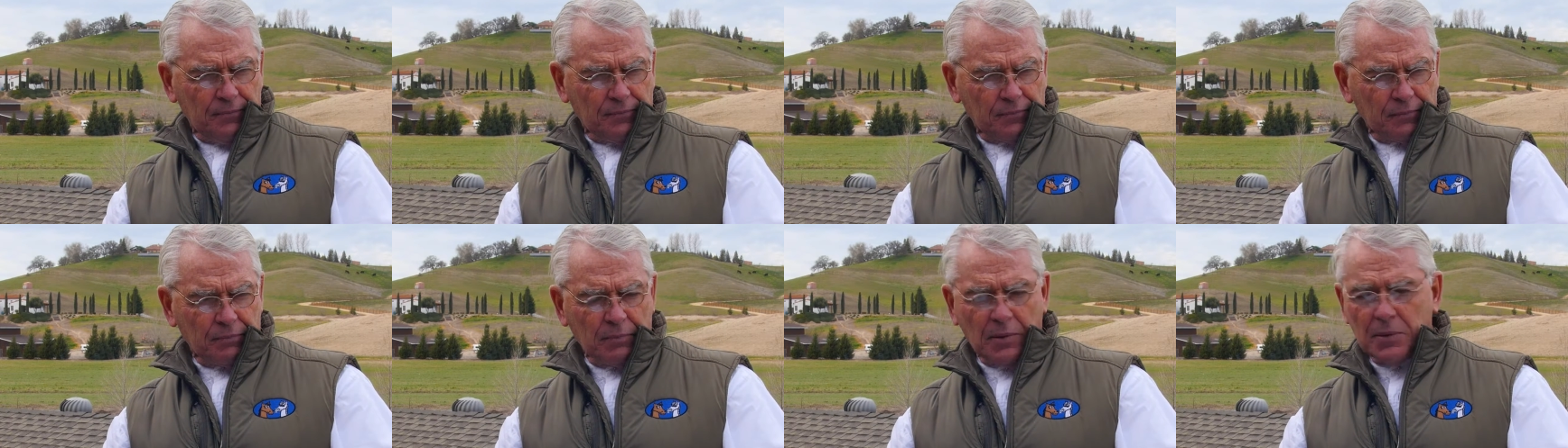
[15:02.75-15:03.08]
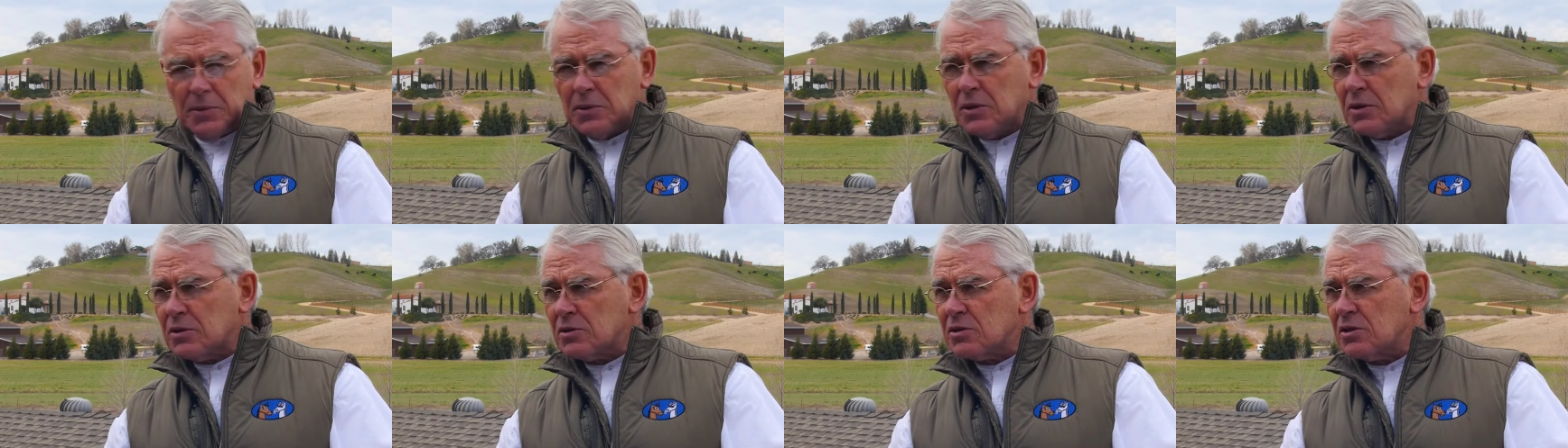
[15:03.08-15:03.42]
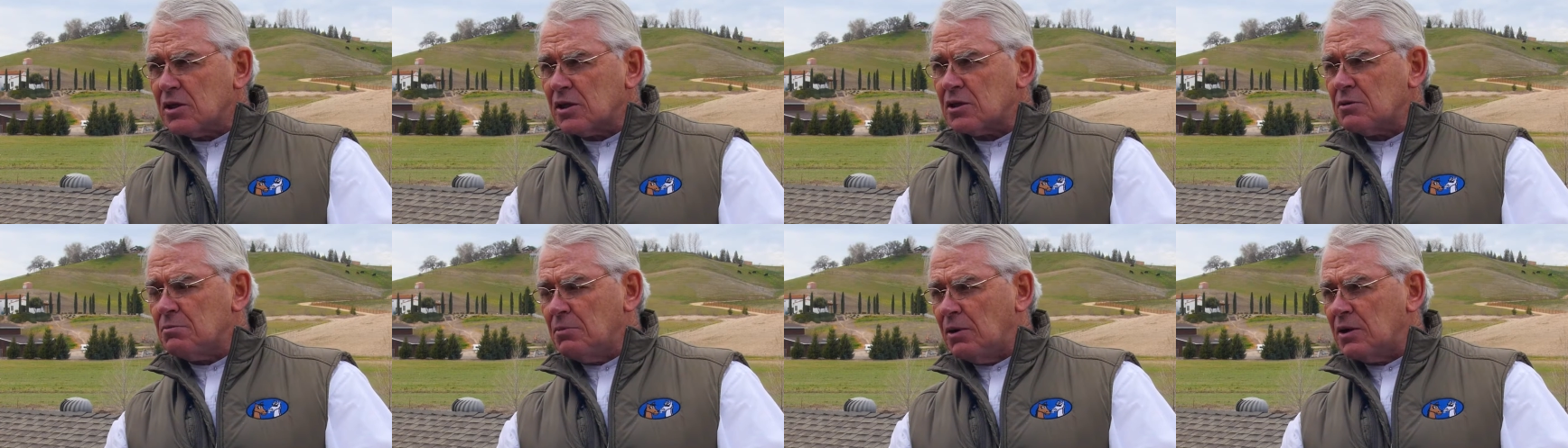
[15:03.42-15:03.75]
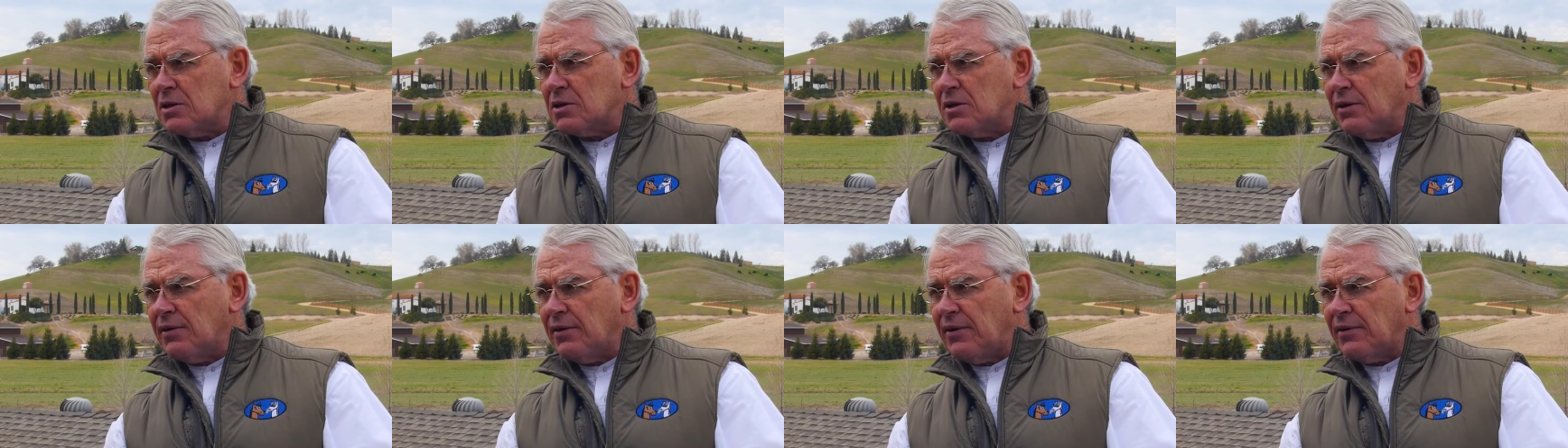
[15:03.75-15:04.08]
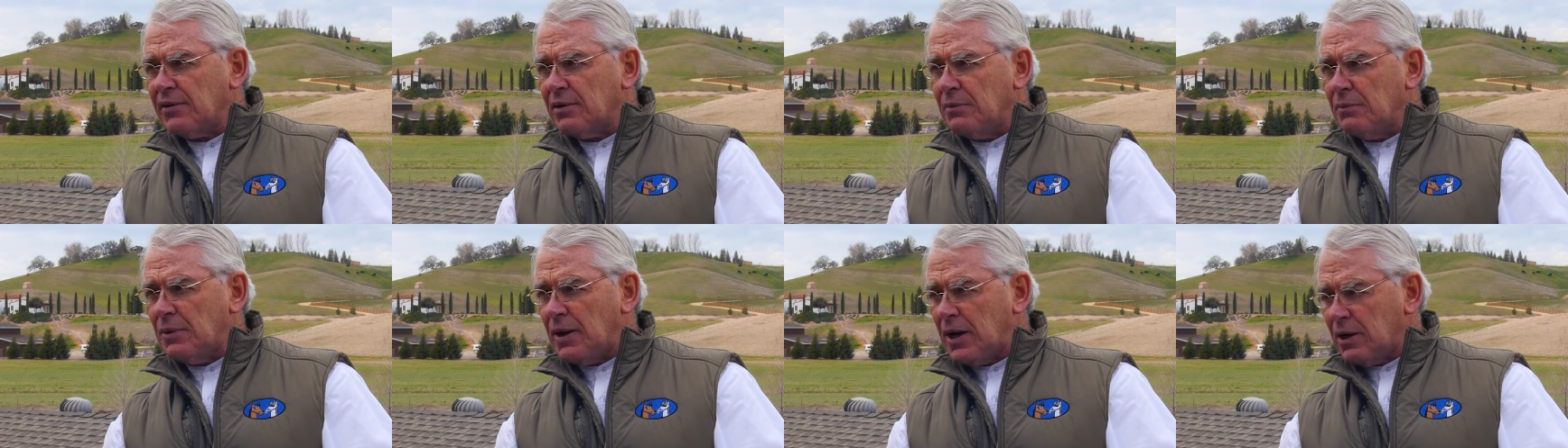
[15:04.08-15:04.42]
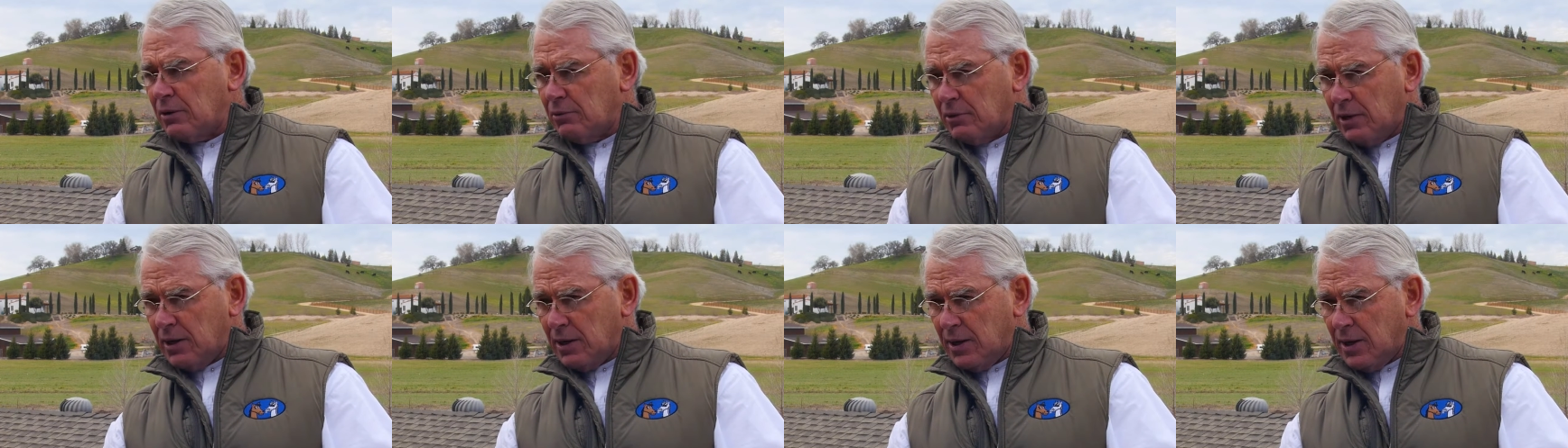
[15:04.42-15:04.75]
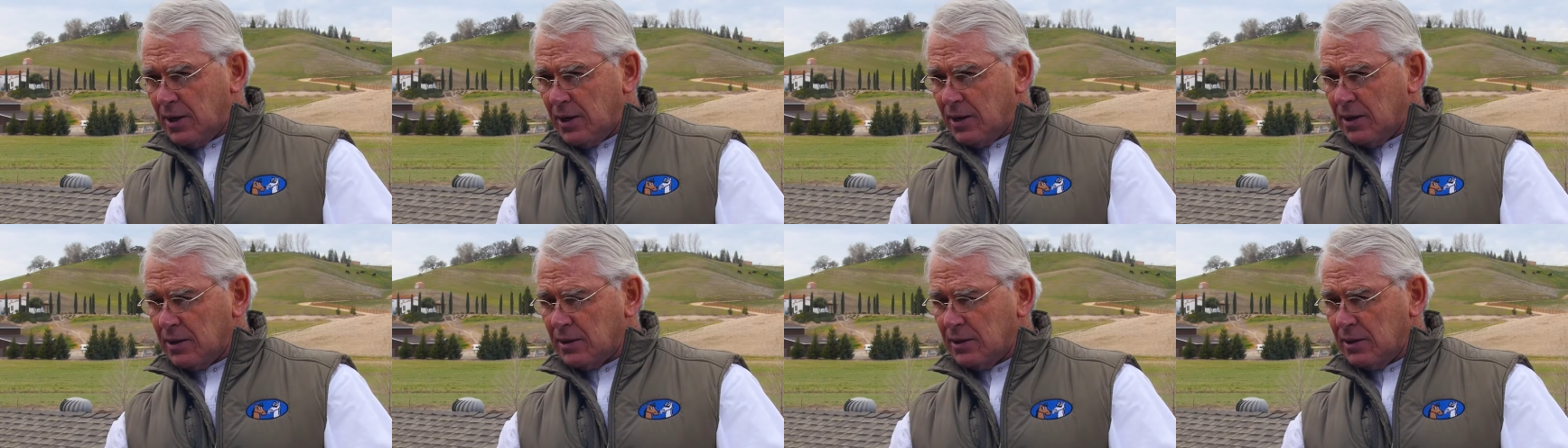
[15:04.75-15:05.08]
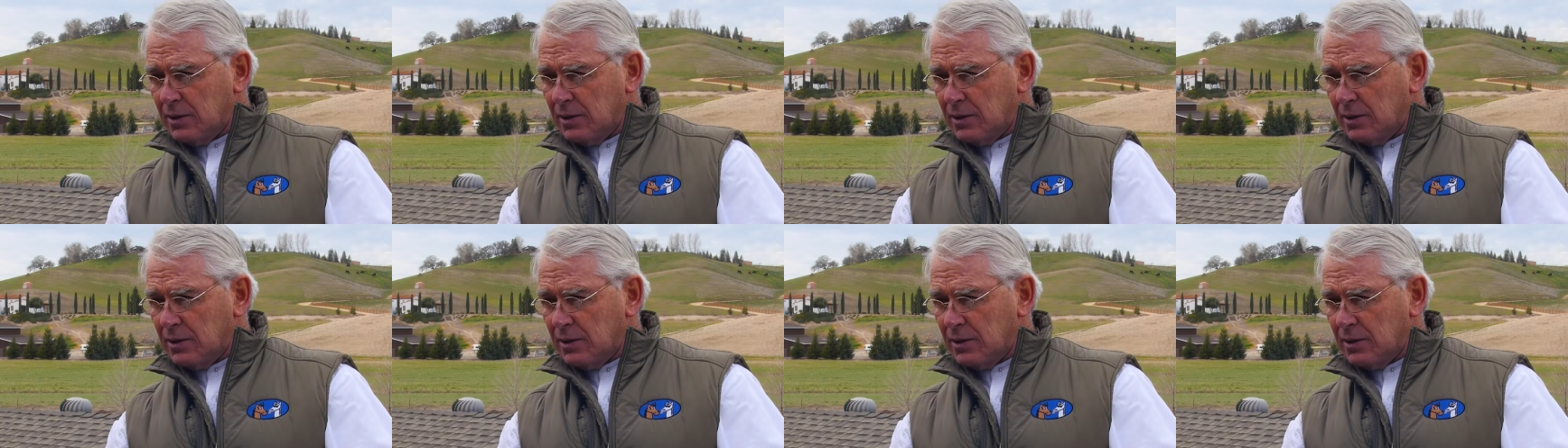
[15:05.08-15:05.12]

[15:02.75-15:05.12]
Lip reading: maybe 6 months of having a migraine headache,